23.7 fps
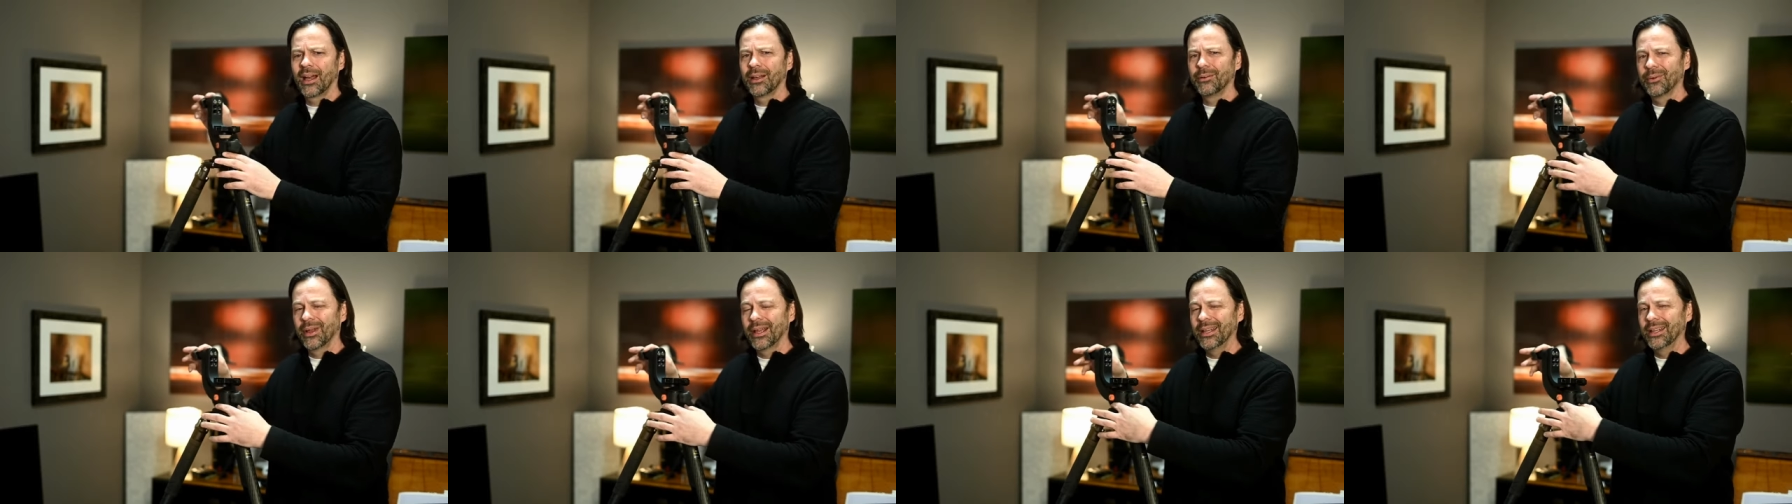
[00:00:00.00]

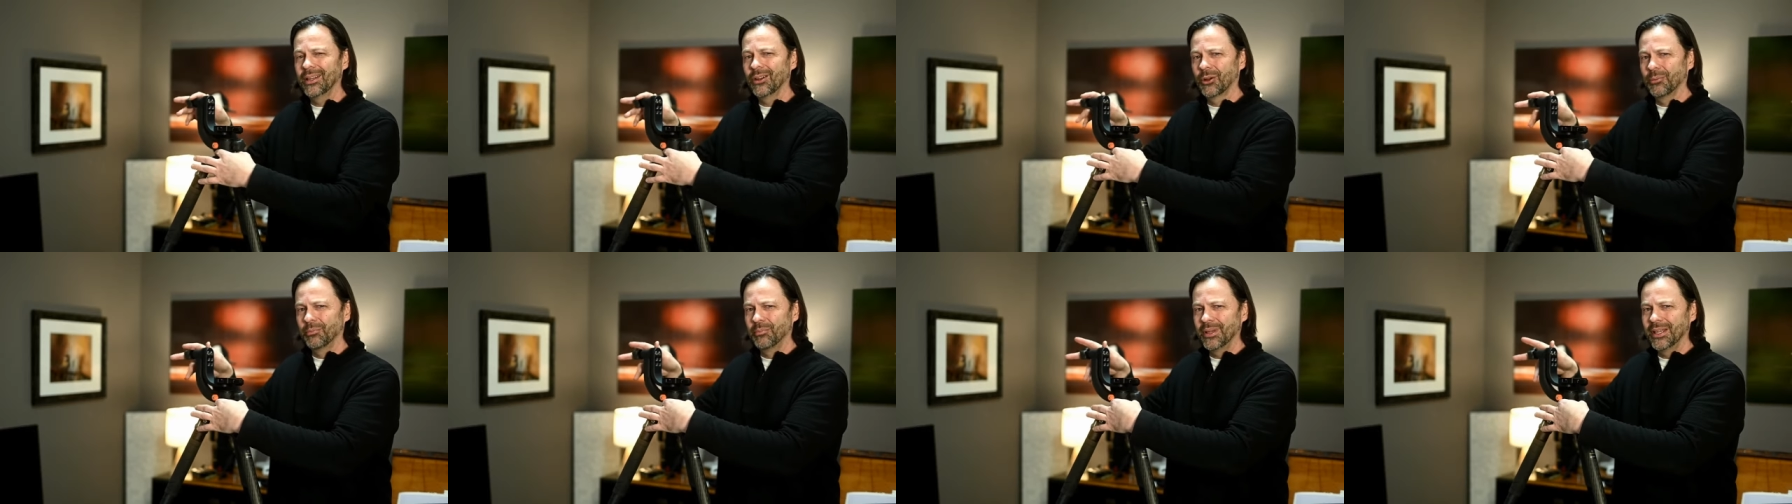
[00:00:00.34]
rating
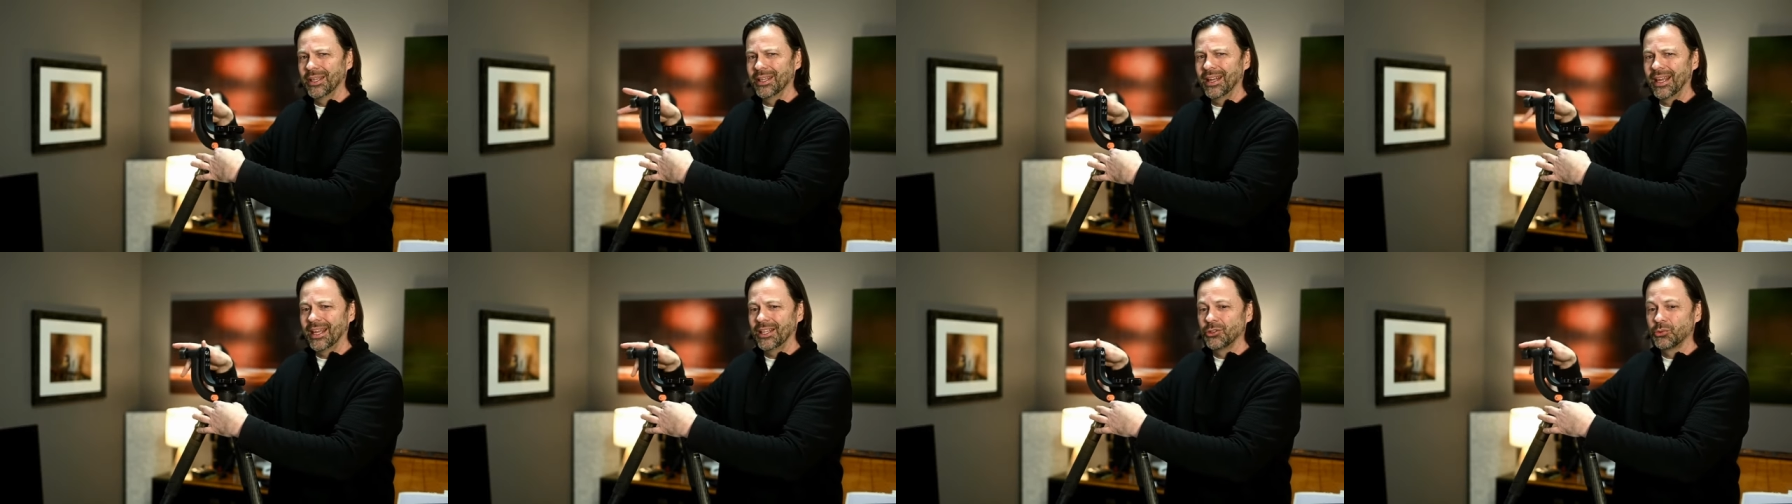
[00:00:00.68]
on
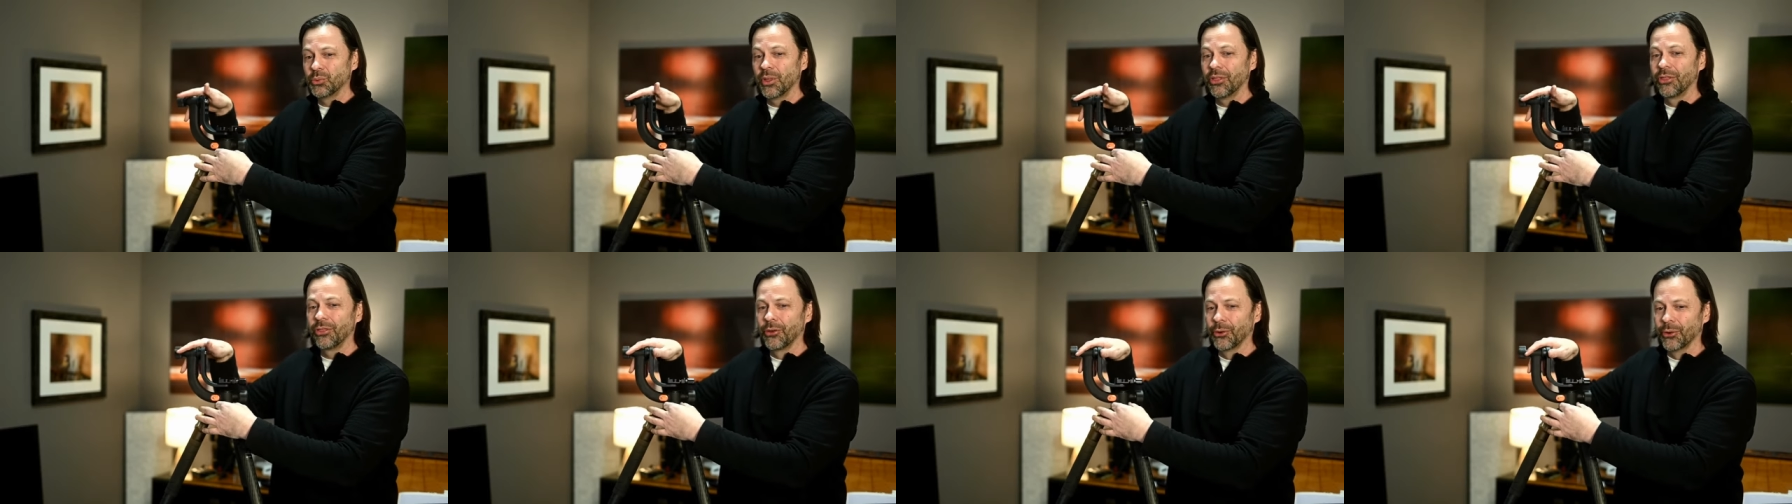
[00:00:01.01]
B&H
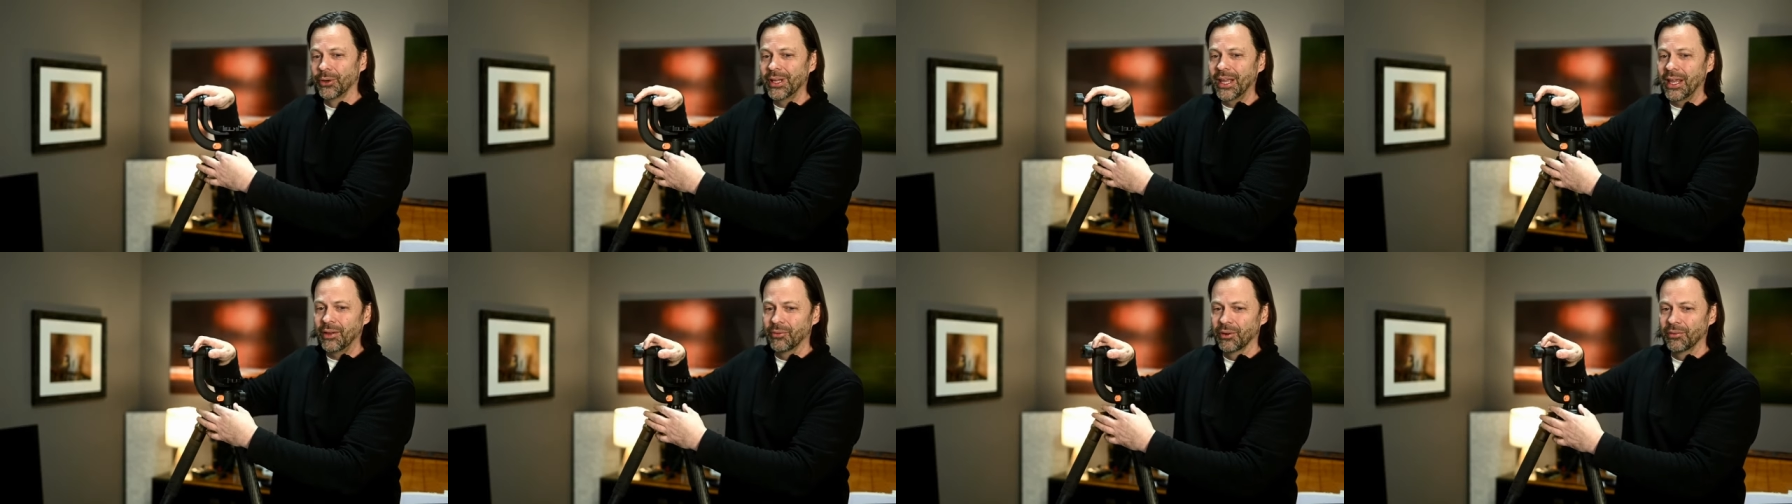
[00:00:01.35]
with
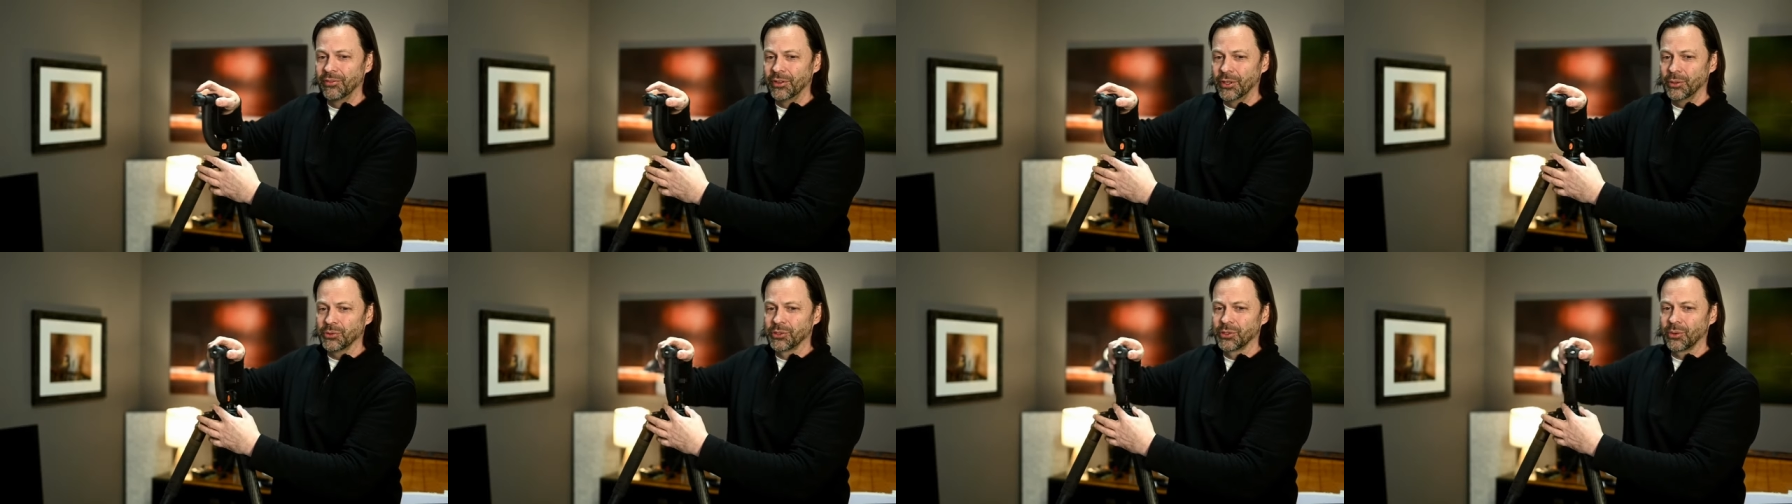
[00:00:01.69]
38
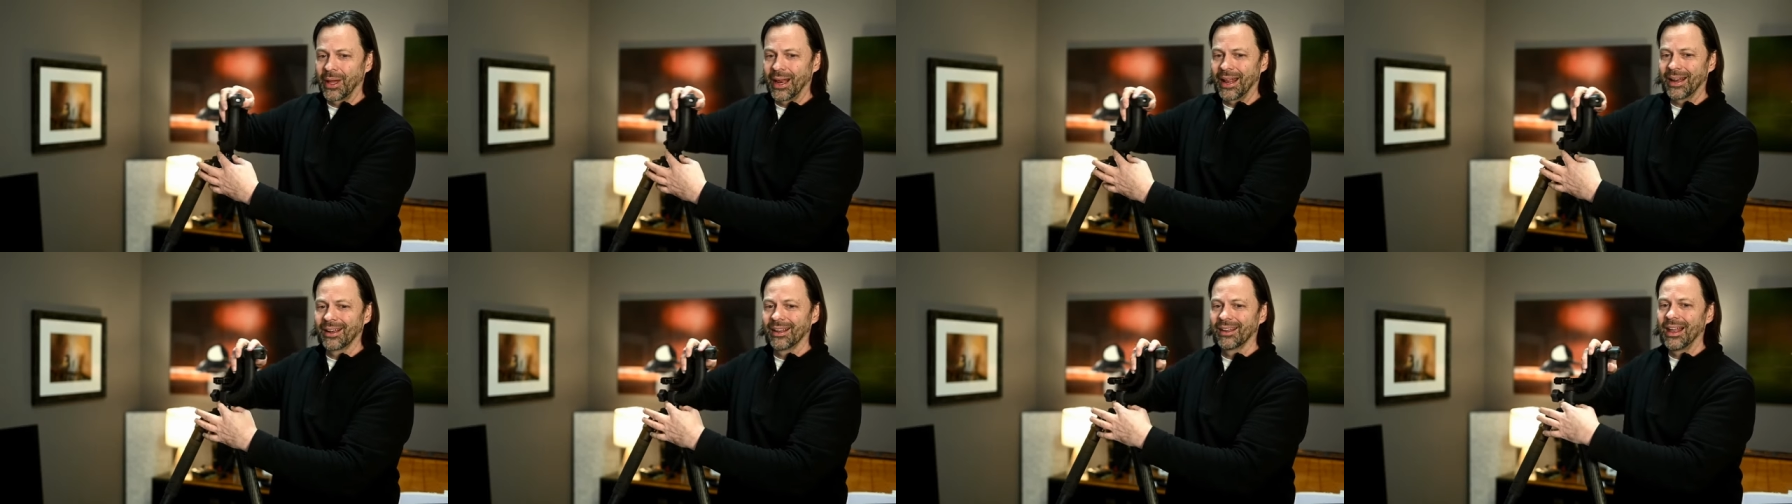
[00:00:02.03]
reviews. So it
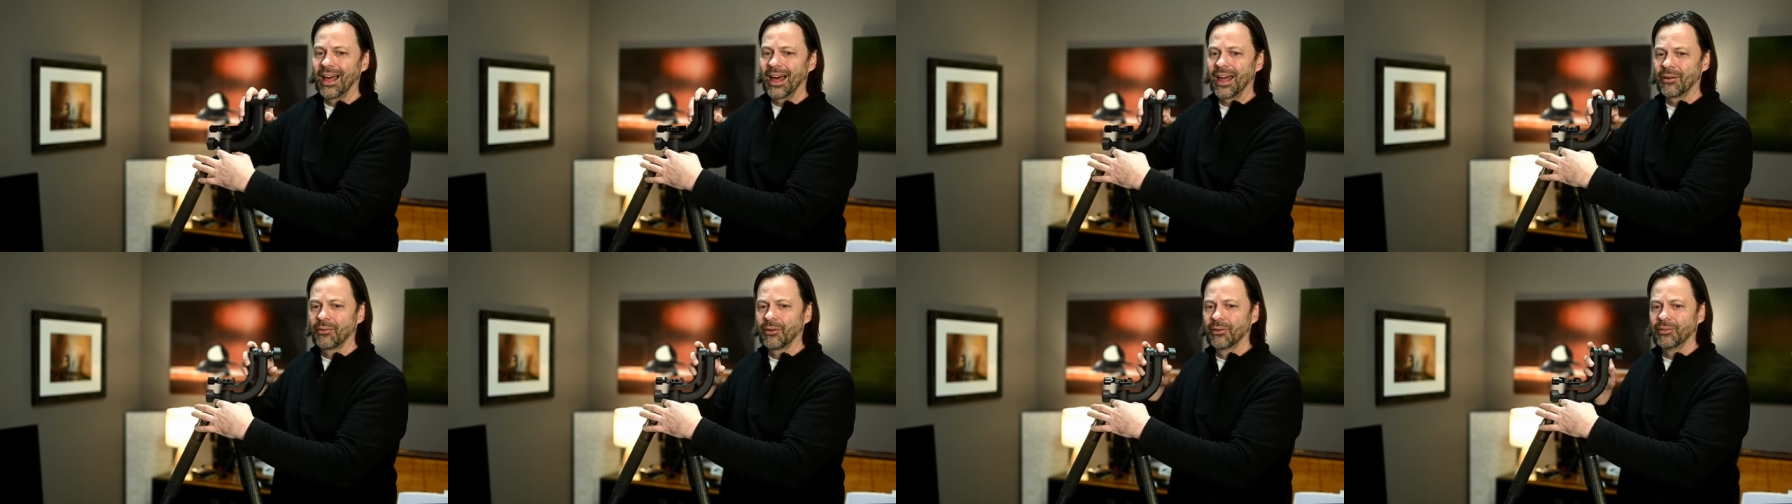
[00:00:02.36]
had a
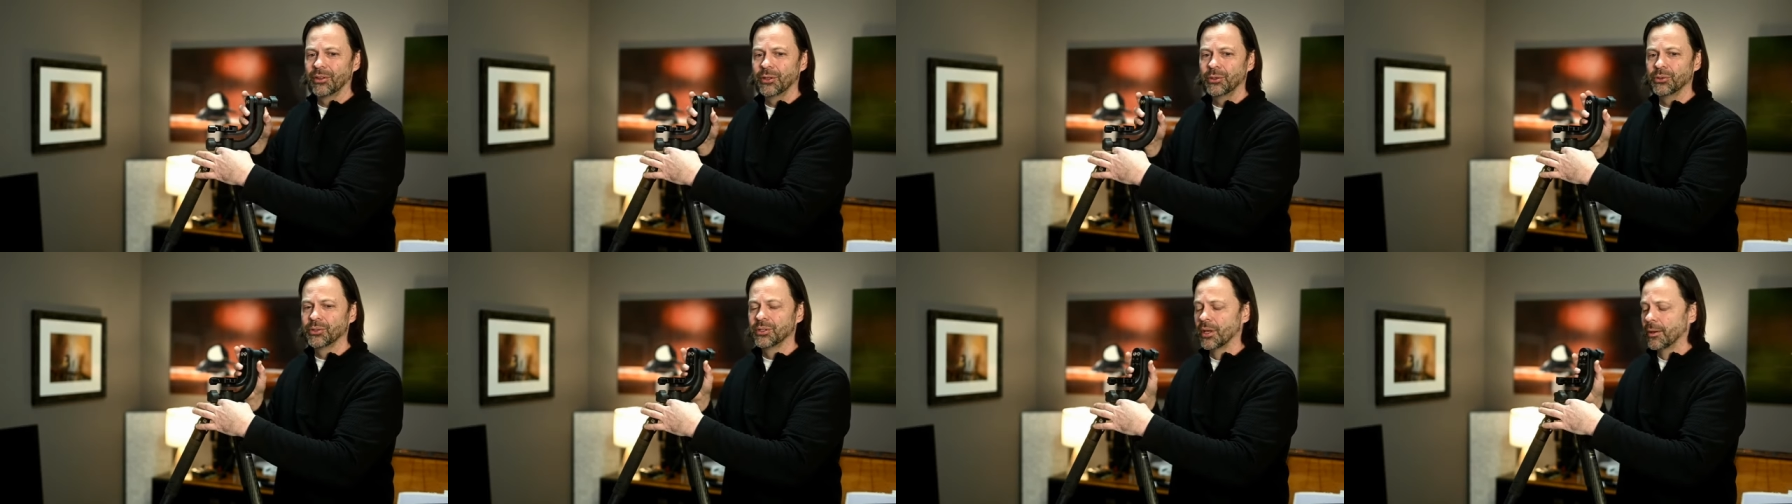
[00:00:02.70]
lot of
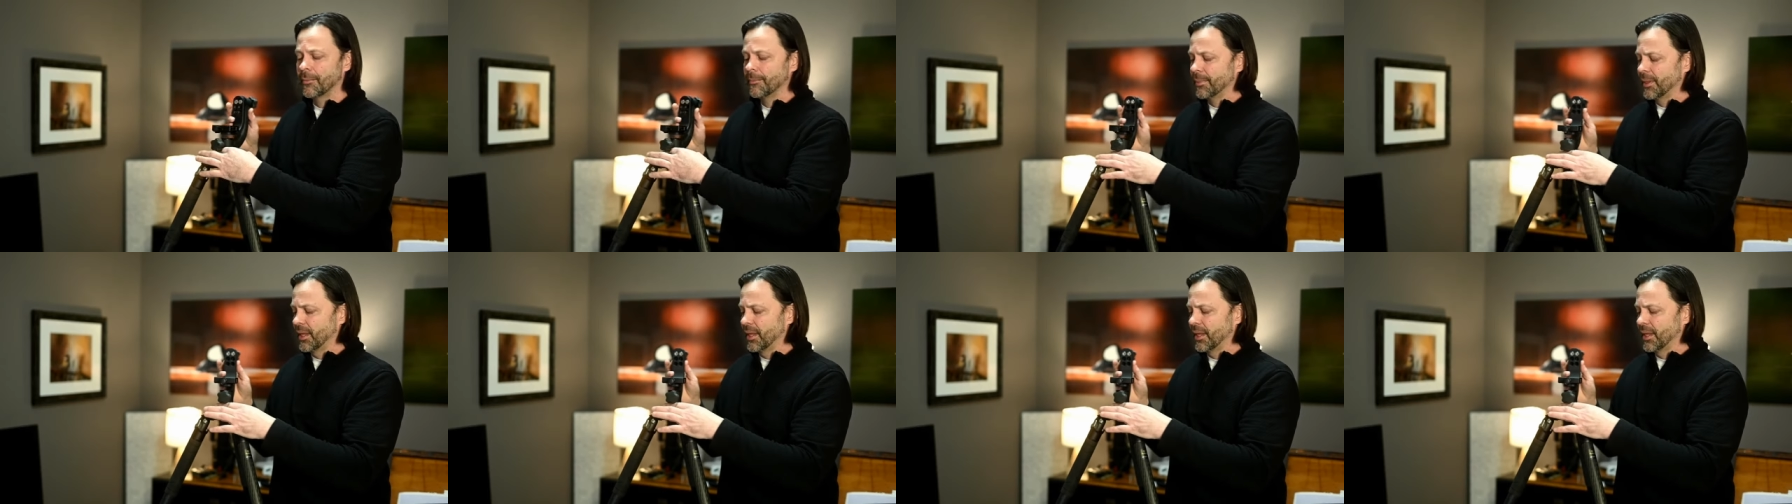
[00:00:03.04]
reviews.